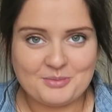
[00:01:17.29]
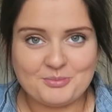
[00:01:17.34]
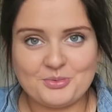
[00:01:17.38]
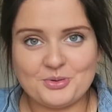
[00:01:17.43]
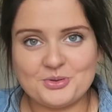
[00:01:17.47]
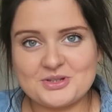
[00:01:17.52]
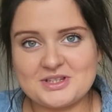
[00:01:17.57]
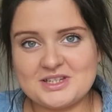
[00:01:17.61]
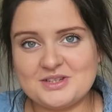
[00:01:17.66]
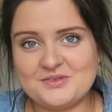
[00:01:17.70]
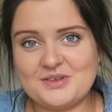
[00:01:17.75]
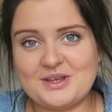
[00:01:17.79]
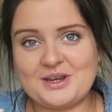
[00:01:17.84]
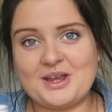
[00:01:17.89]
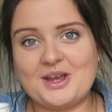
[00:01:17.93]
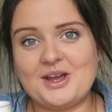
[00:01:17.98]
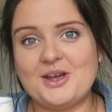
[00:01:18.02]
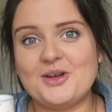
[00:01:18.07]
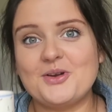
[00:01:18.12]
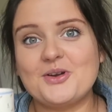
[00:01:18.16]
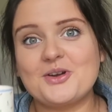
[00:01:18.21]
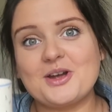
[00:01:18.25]
Pause this
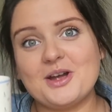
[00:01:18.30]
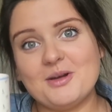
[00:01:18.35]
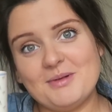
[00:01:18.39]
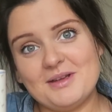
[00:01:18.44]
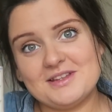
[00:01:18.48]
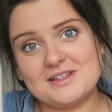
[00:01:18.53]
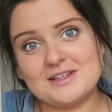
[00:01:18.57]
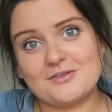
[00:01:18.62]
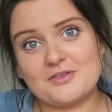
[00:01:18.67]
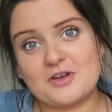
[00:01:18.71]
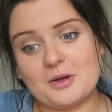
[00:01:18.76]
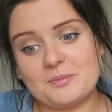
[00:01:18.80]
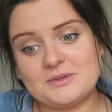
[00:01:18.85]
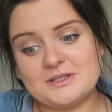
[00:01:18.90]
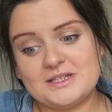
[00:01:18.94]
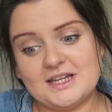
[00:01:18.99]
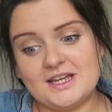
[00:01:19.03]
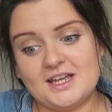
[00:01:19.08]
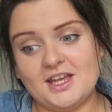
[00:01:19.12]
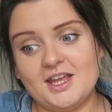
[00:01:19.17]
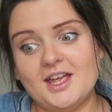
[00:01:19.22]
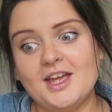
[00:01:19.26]
video, go make yourself a cup of
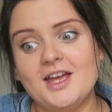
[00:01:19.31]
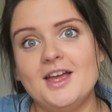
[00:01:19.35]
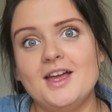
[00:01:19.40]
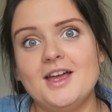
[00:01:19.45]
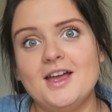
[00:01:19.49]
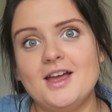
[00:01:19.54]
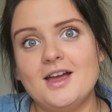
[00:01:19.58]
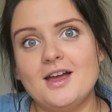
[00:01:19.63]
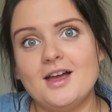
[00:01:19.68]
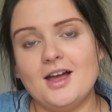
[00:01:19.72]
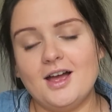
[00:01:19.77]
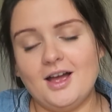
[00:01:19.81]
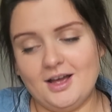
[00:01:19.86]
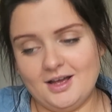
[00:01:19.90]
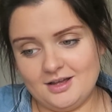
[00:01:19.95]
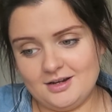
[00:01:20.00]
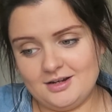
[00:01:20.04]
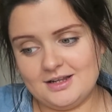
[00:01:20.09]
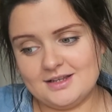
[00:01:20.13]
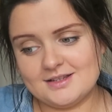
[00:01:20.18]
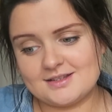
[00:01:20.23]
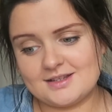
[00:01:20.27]
tea,
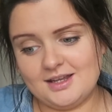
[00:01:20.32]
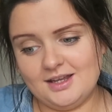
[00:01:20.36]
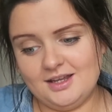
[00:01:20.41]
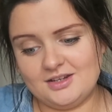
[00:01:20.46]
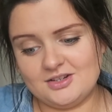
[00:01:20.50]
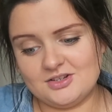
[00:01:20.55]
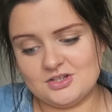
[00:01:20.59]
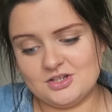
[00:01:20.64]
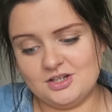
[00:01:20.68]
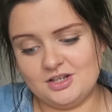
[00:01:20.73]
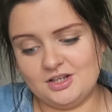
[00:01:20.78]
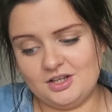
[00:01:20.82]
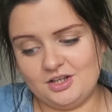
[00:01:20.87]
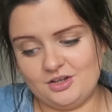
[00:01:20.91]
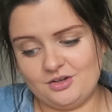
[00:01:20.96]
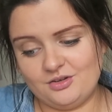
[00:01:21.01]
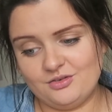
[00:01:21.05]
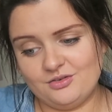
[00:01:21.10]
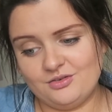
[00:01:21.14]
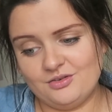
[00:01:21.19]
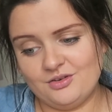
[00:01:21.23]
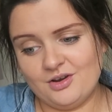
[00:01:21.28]
and let's get into